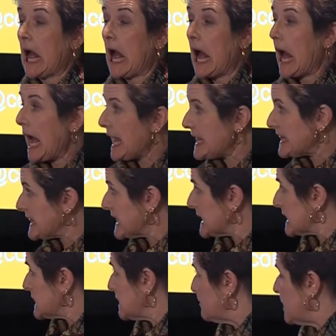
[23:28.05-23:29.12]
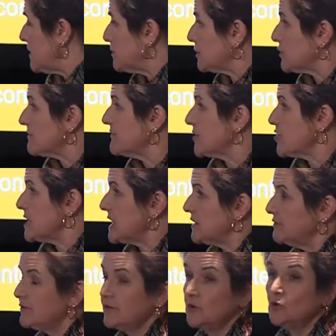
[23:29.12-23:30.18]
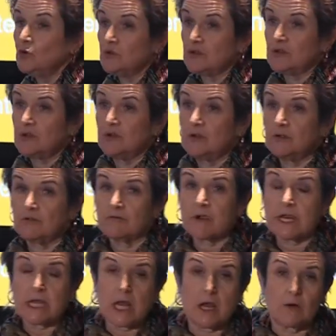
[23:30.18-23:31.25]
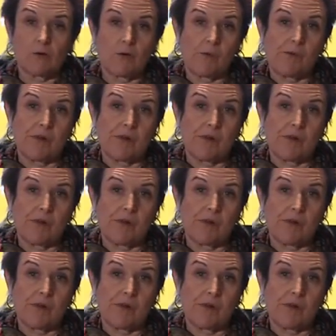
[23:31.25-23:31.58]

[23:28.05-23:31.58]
I think that people are very confused right now